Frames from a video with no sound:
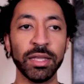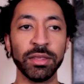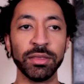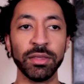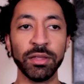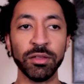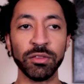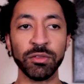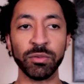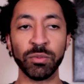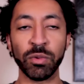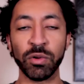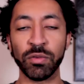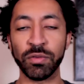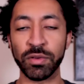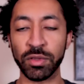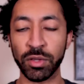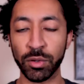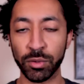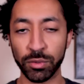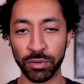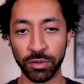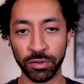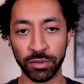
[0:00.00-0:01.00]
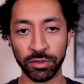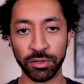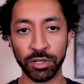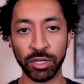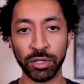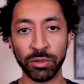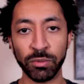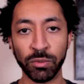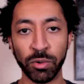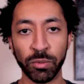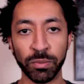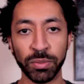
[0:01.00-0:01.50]
In this movie, there's a
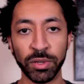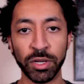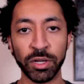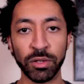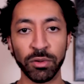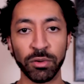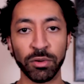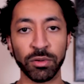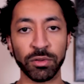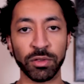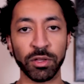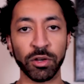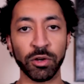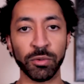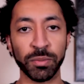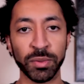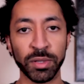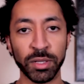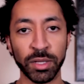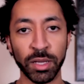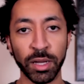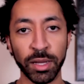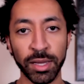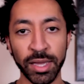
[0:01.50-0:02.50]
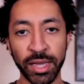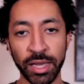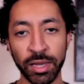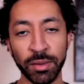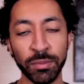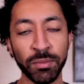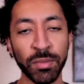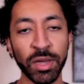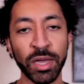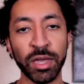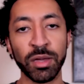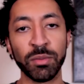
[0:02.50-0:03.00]
scene where Peter is helping
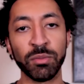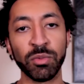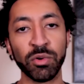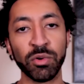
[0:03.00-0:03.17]
Aunt May